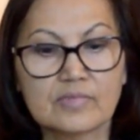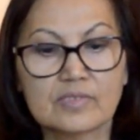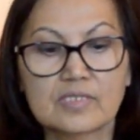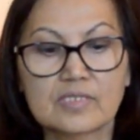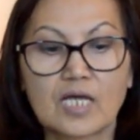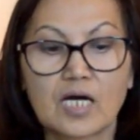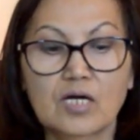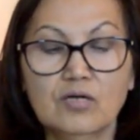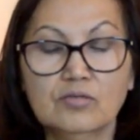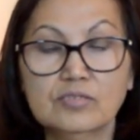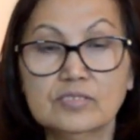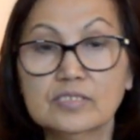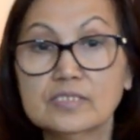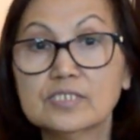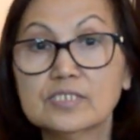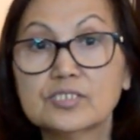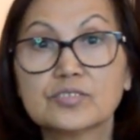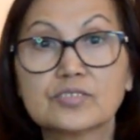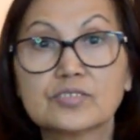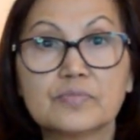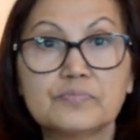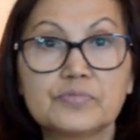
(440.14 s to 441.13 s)
down in the
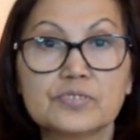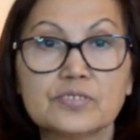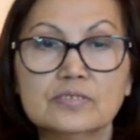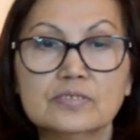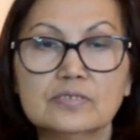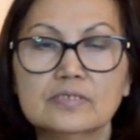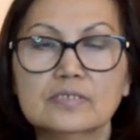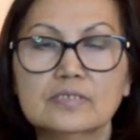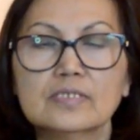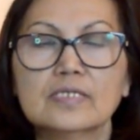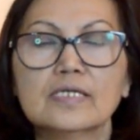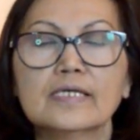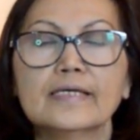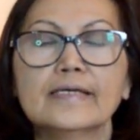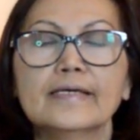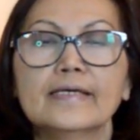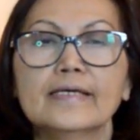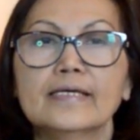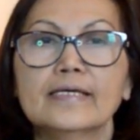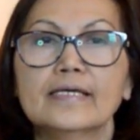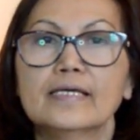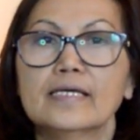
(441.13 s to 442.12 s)
description.
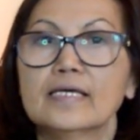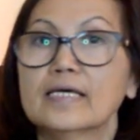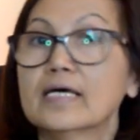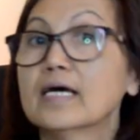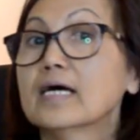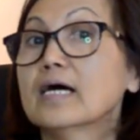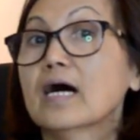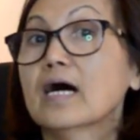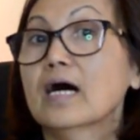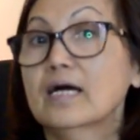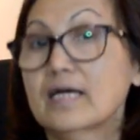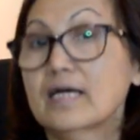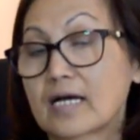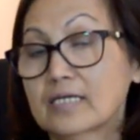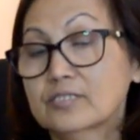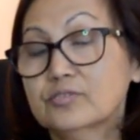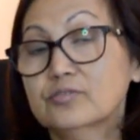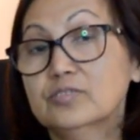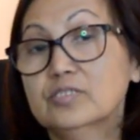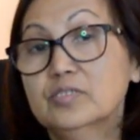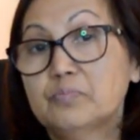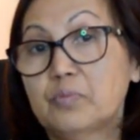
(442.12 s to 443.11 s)
I
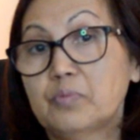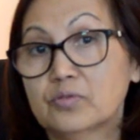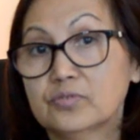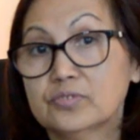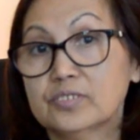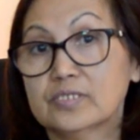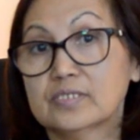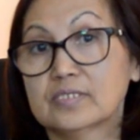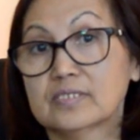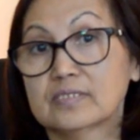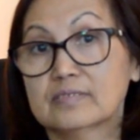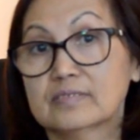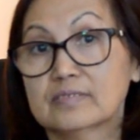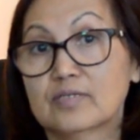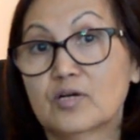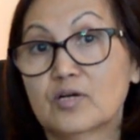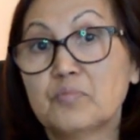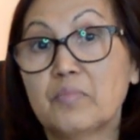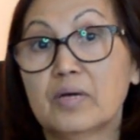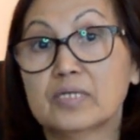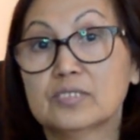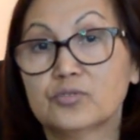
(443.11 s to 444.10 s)
actually posted it
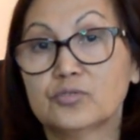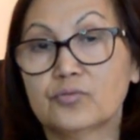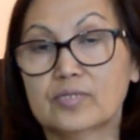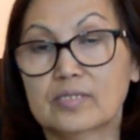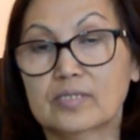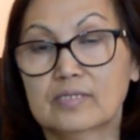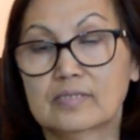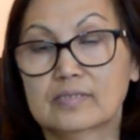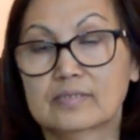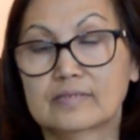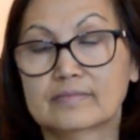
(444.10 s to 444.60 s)
on my Twitter.